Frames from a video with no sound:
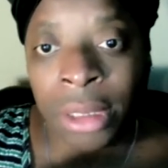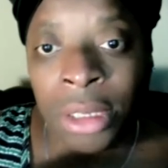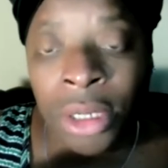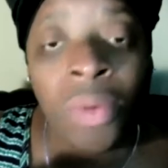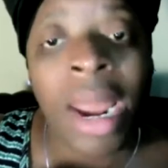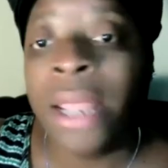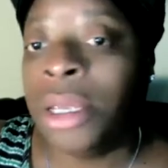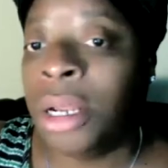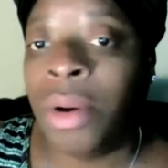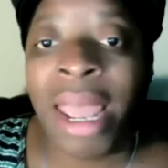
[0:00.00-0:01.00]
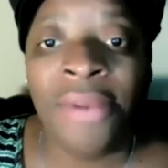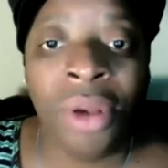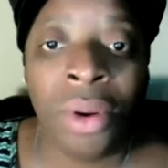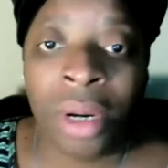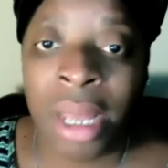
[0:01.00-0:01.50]
You're right. You don't have to
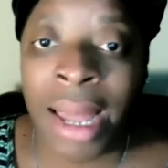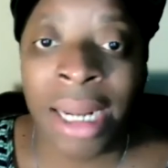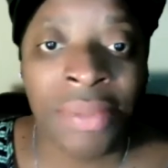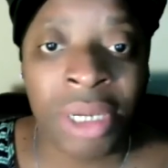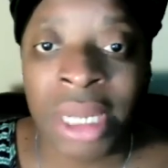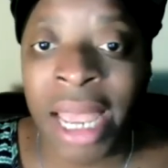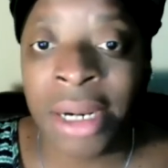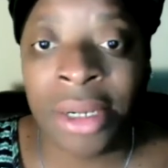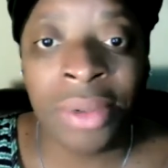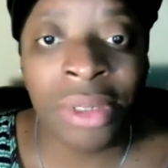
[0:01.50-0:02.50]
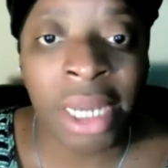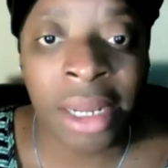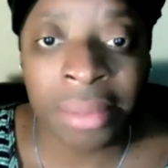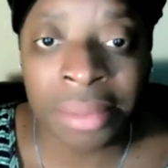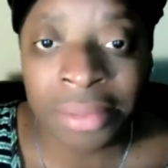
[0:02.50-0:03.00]
go to college, but you got to do
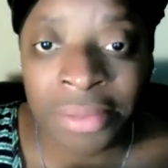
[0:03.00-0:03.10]
something.